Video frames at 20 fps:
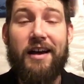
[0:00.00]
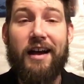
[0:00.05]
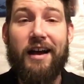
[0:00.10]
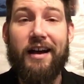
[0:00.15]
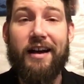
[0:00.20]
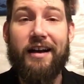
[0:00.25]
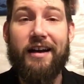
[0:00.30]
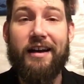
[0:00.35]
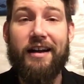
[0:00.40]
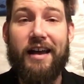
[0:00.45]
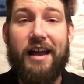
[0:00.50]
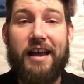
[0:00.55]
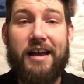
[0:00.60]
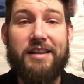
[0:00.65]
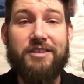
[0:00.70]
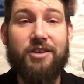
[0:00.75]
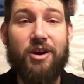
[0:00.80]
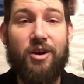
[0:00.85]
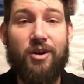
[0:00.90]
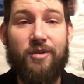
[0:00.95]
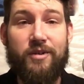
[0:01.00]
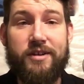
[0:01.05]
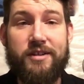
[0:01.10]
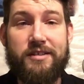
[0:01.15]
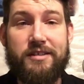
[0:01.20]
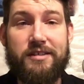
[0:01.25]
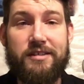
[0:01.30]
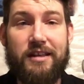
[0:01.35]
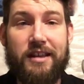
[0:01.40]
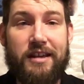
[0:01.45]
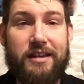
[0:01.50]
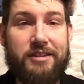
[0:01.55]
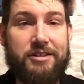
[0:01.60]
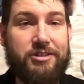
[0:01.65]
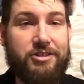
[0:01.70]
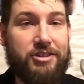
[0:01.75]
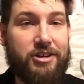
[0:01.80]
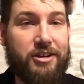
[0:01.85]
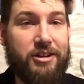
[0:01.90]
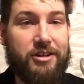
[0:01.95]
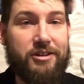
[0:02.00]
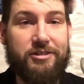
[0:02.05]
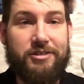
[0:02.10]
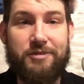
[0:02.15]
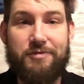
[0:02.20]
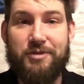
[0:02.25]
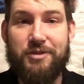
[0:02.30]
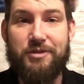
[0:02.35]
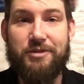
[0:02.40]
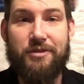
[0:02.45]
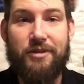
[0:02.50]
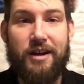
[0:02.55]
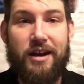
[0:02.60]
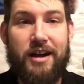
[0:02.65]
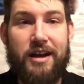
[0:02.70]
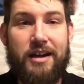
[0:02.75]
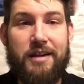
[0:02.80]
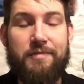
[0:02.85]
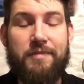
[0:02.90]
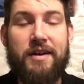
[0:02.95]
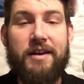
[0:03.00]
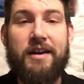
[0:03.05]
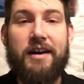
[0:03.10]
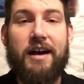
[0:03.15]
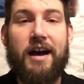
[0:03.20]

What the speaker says: As always, like, share, subscribe,